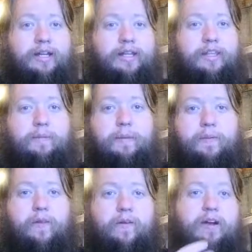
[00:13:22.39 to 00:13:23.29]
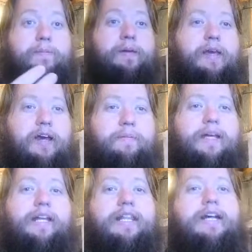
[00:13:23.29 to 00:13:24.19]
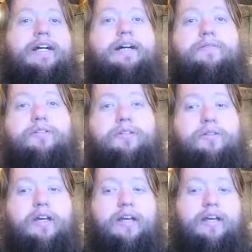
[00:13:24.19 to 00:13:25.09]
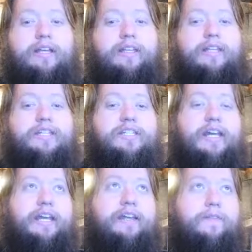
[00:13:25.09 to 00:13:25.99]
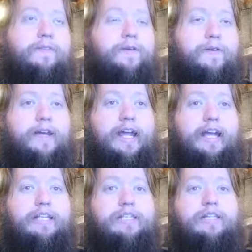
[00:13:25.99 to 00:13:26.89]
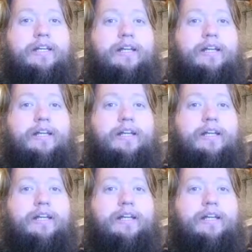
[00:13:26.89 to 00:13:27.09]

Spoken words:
the people that are up and coming into the house, the second, third hands.